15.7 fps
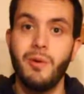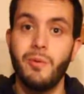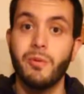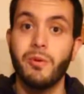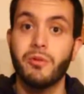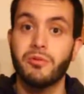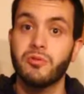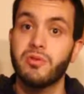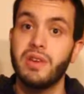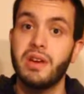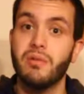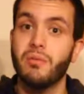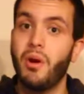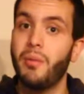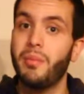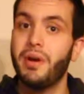We'll go through the
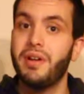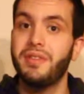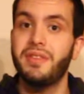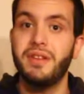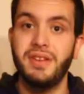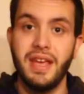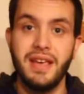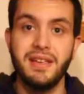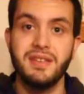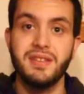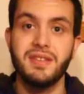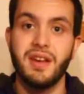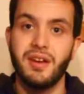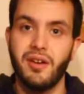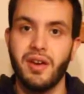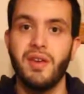aroma, the taste,
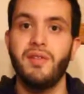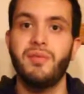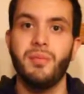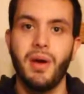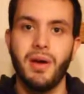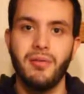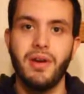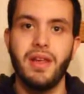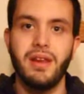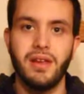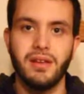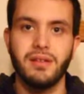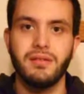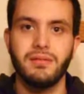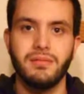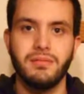and I'll give you my rating.